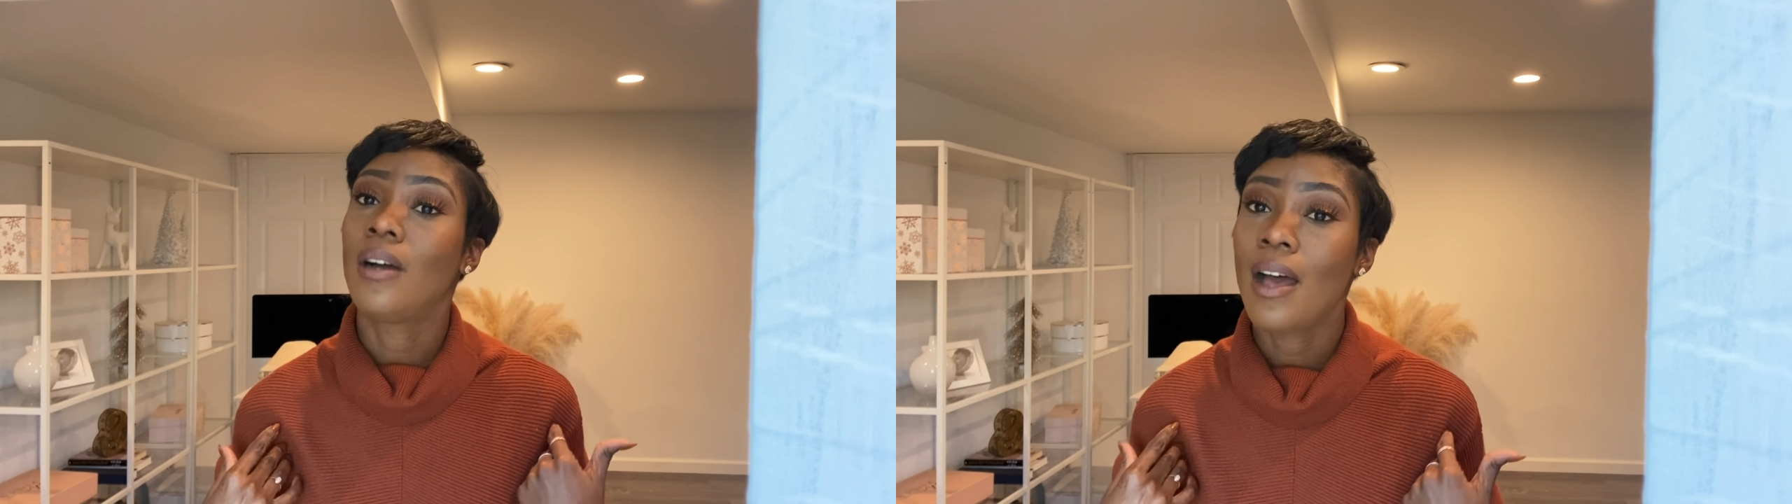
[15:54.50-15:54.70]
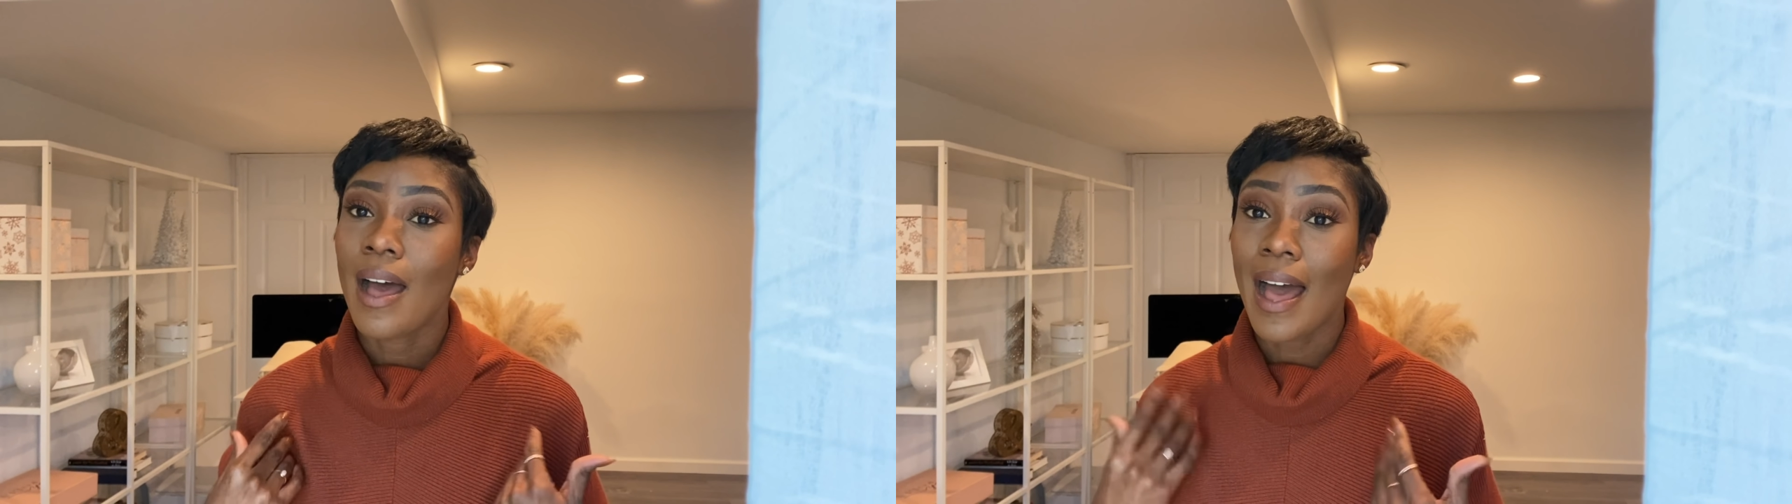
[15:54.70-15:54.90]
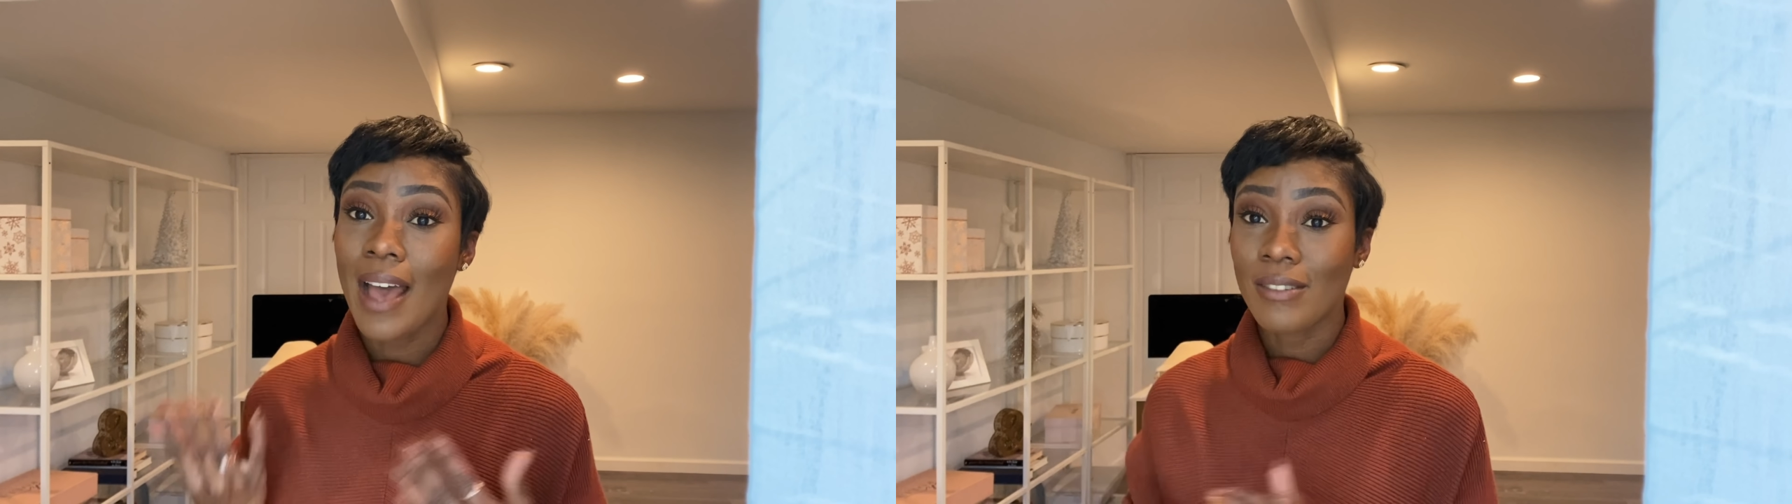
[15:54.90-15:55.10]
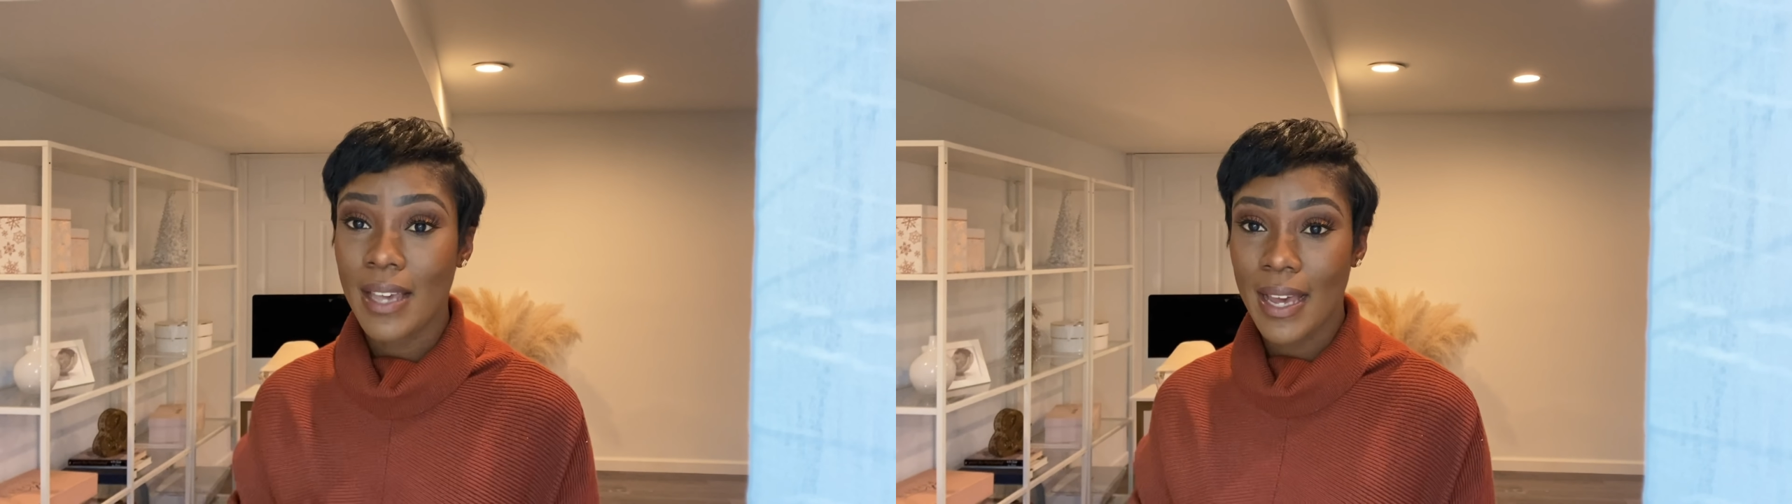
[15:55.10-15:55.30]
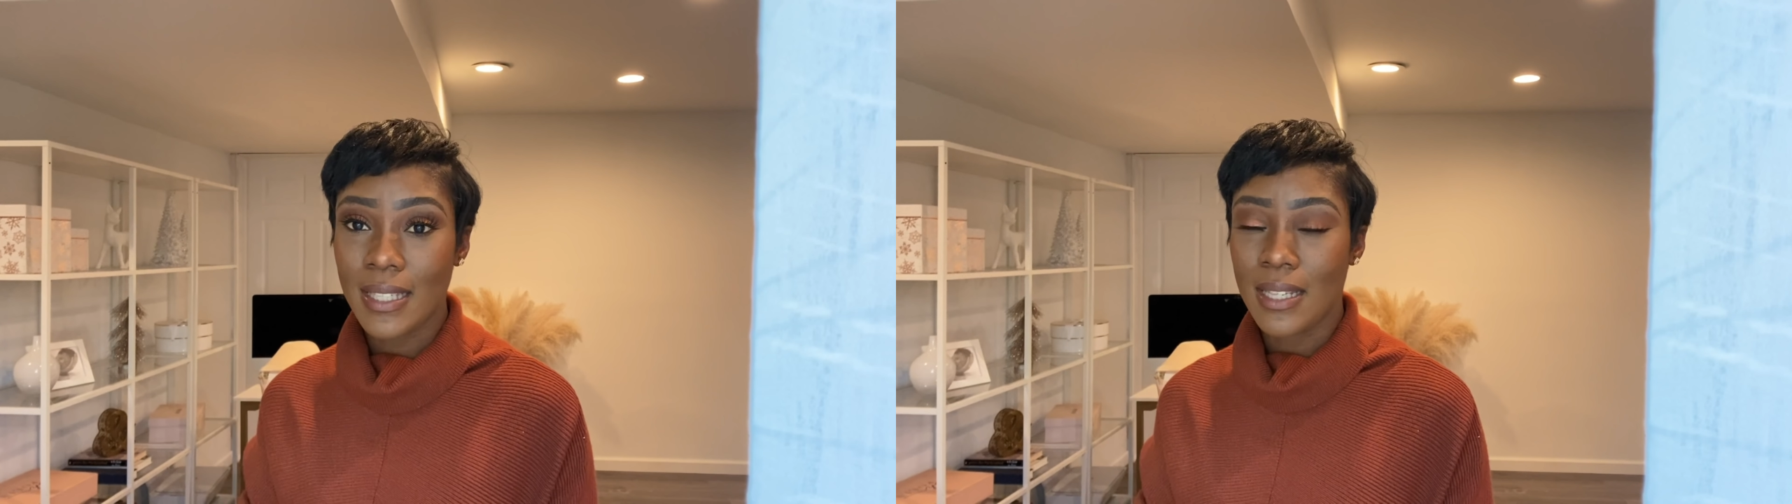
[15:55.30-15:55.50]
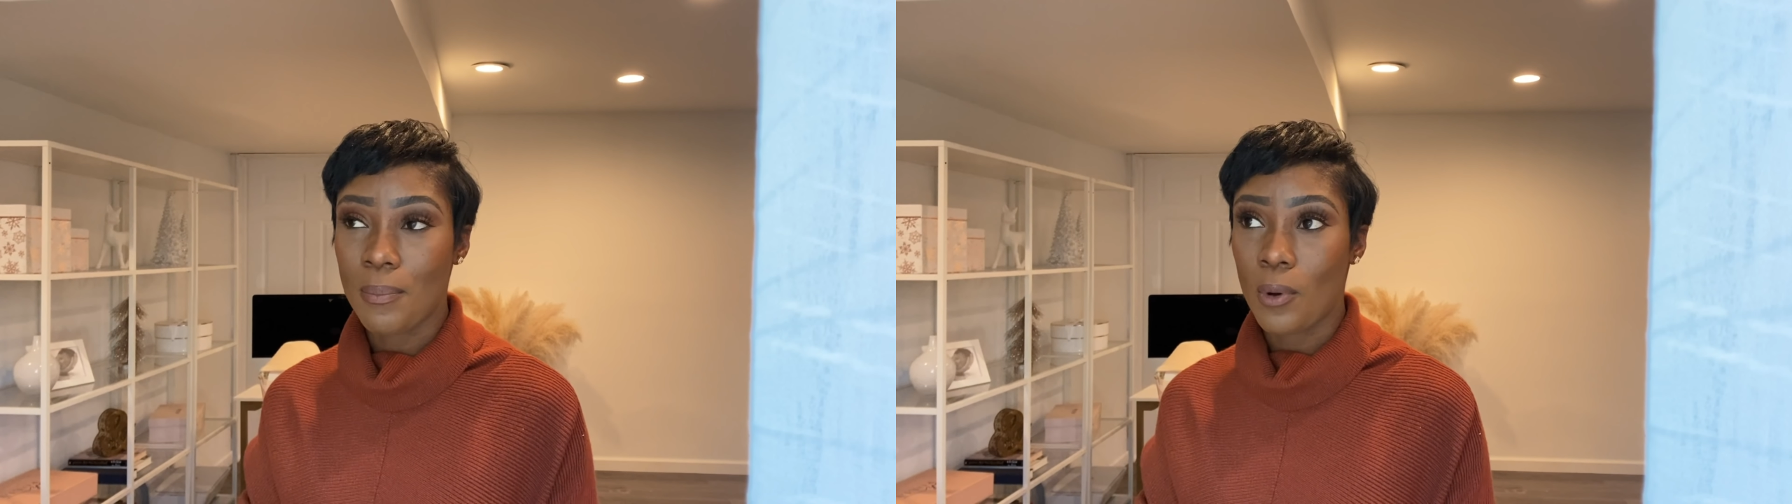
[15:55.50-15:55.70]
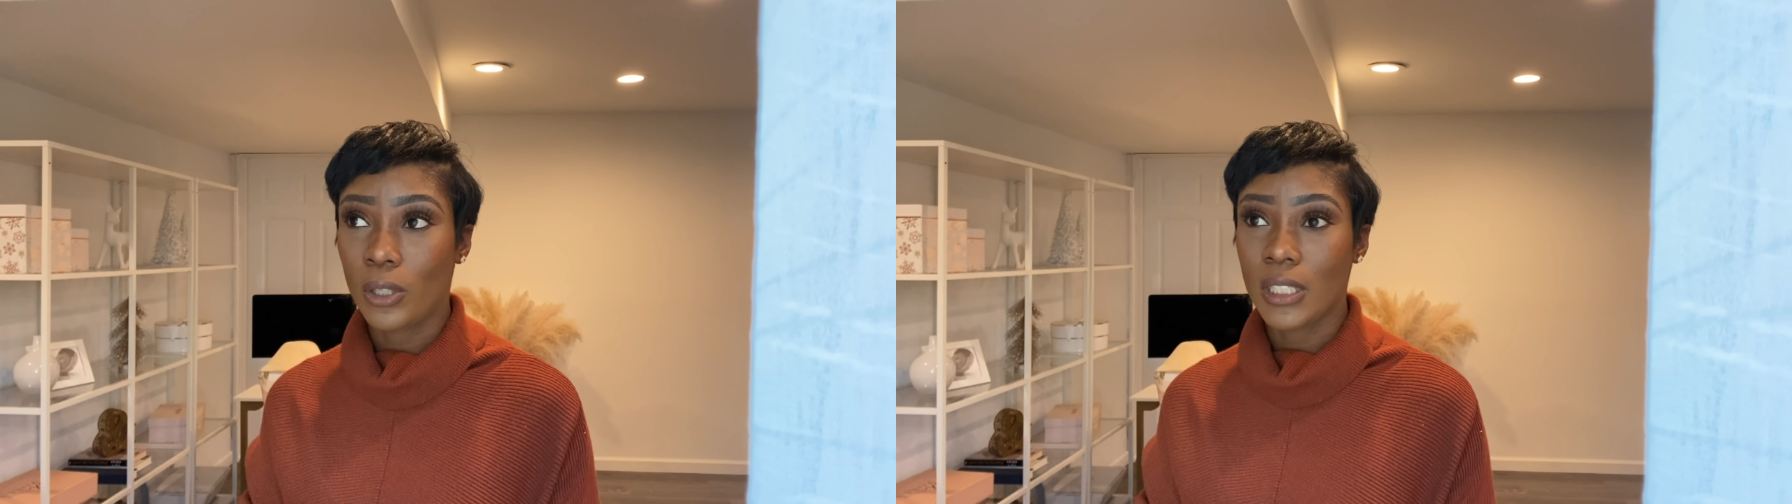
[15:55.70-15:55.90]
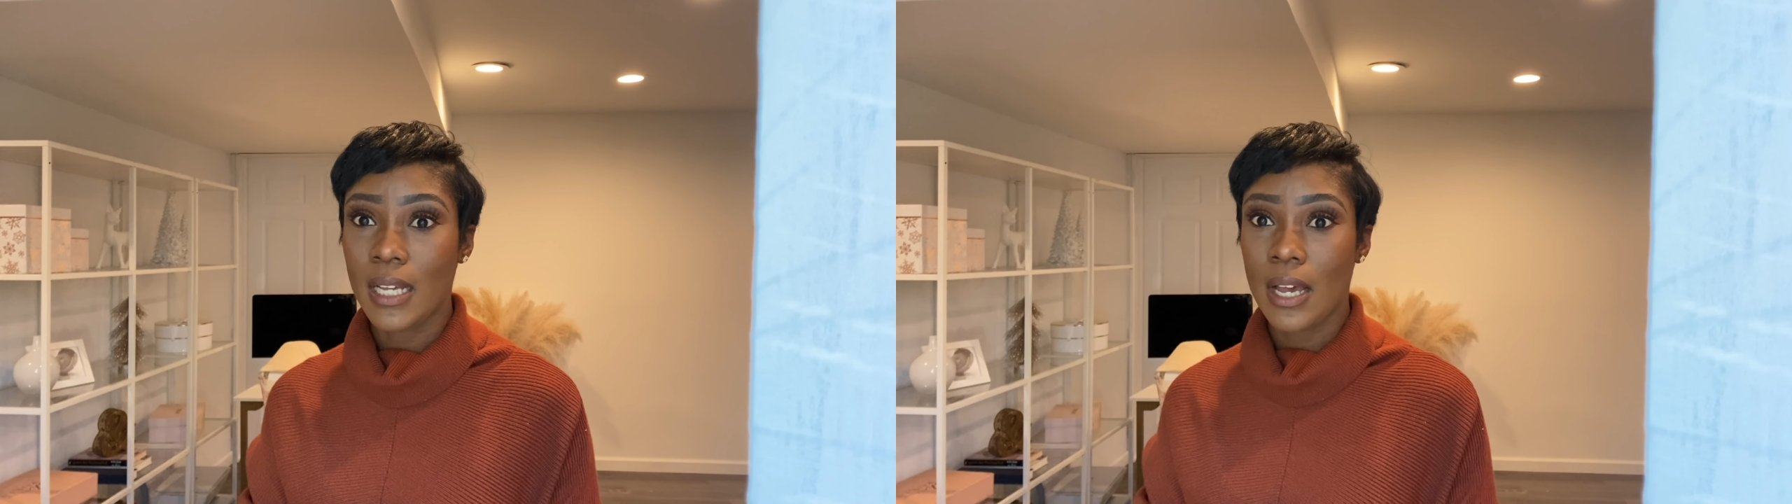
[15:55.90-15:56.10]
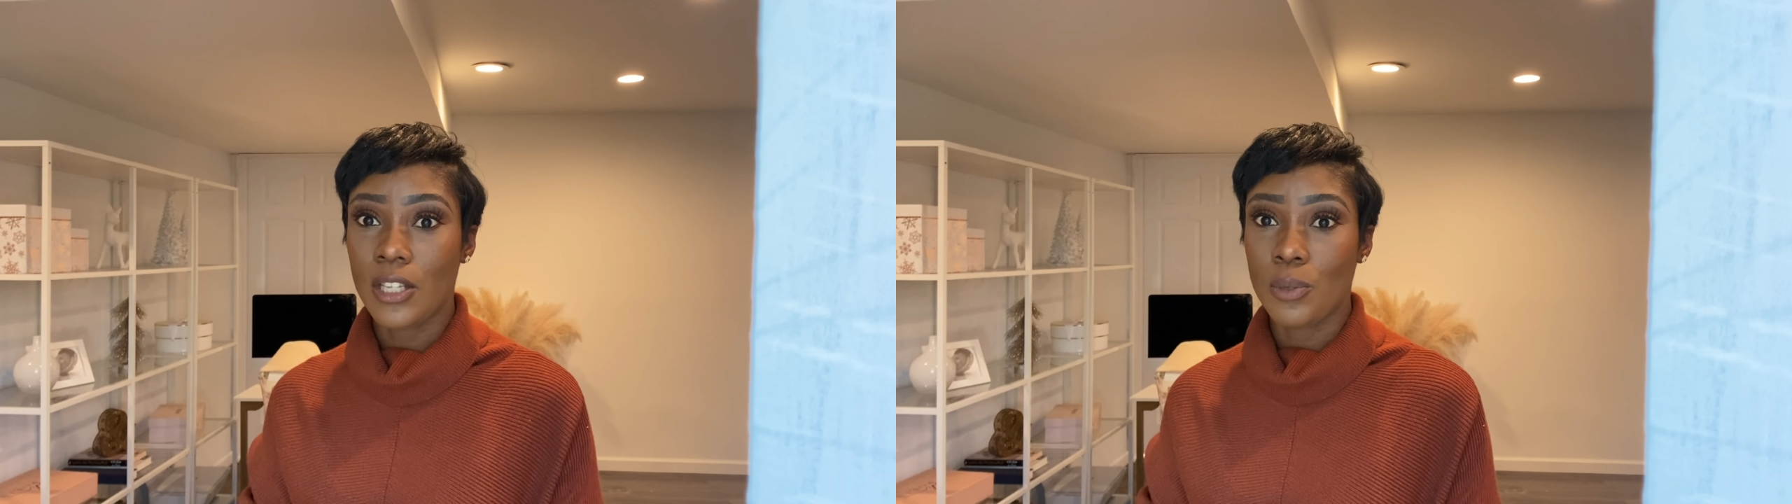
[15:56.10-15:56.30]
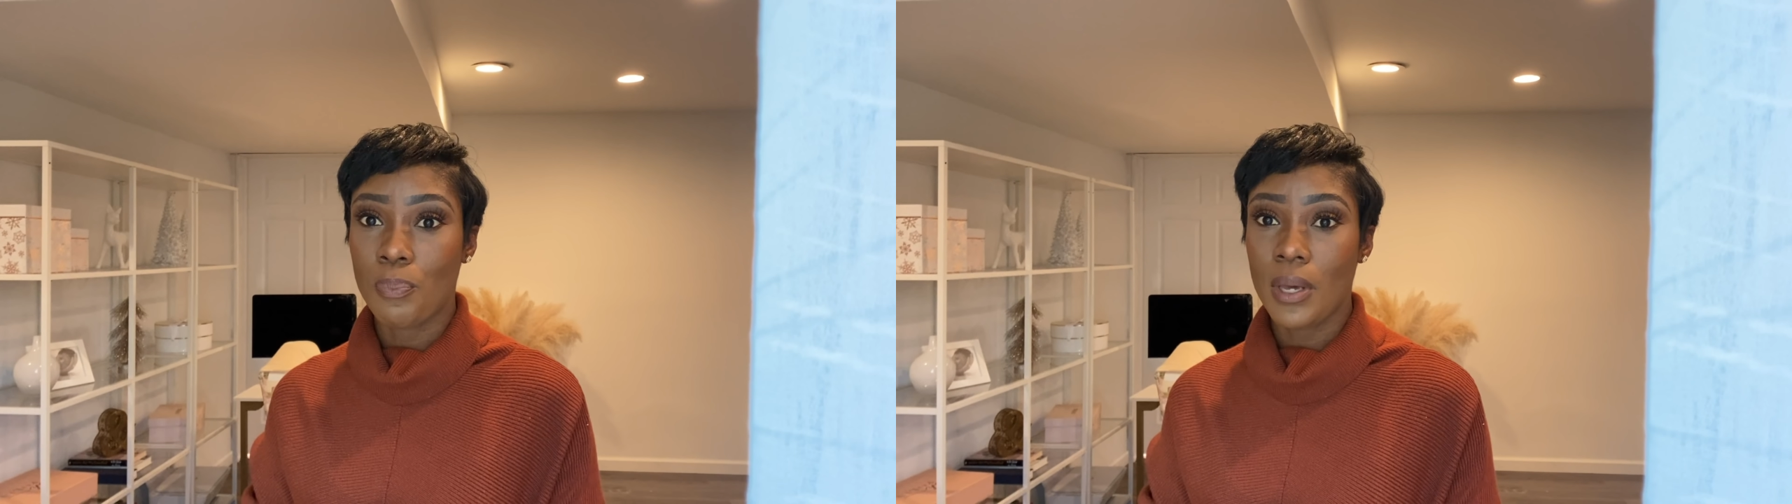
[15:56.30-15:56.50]
I have to head to the mall today
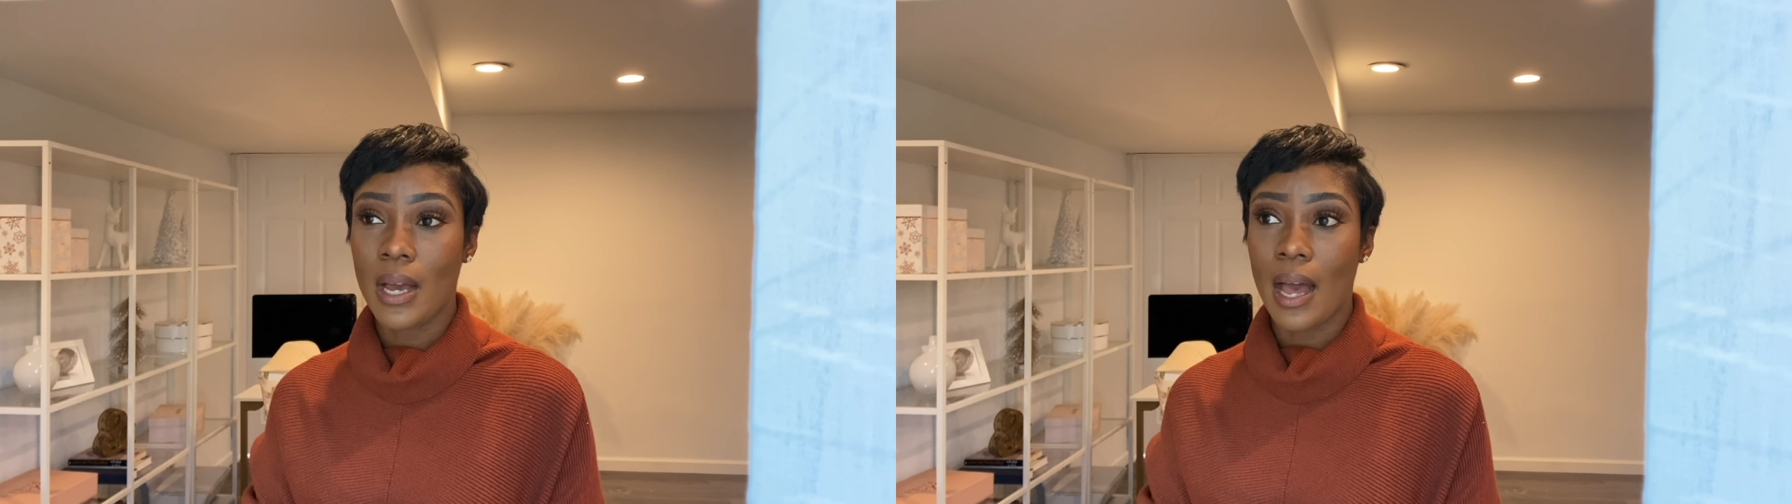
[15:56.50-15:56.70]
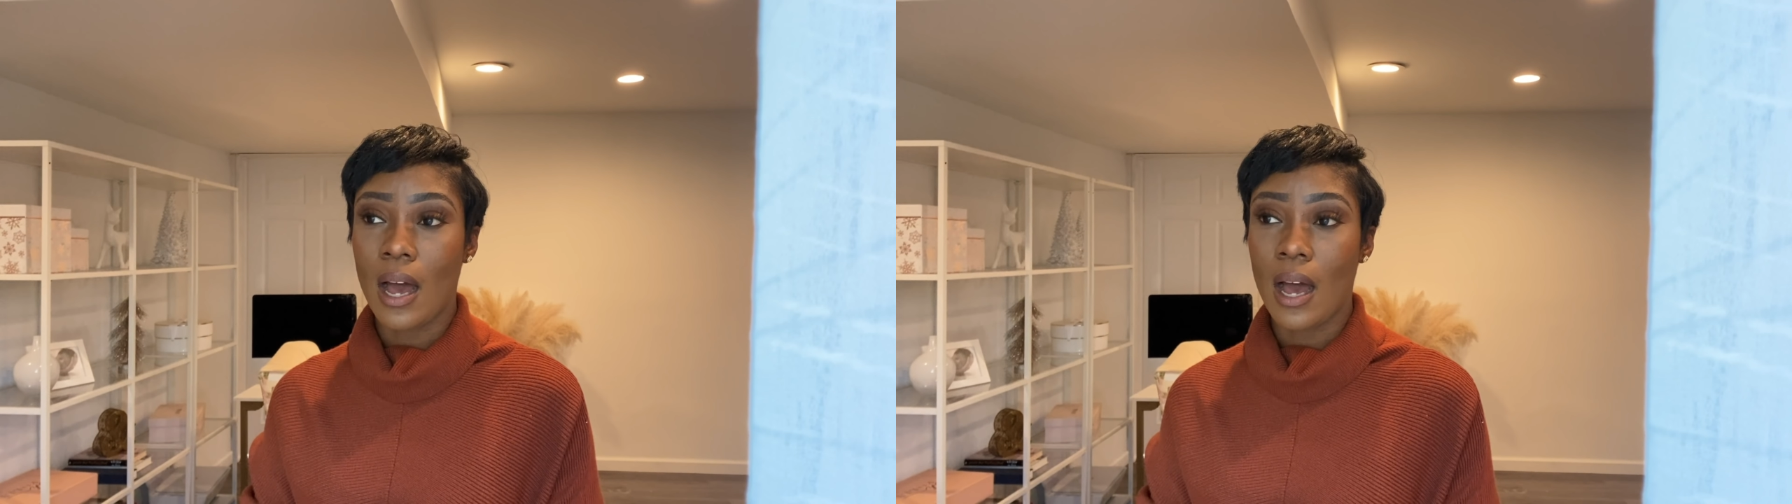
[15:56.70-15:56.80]
to pick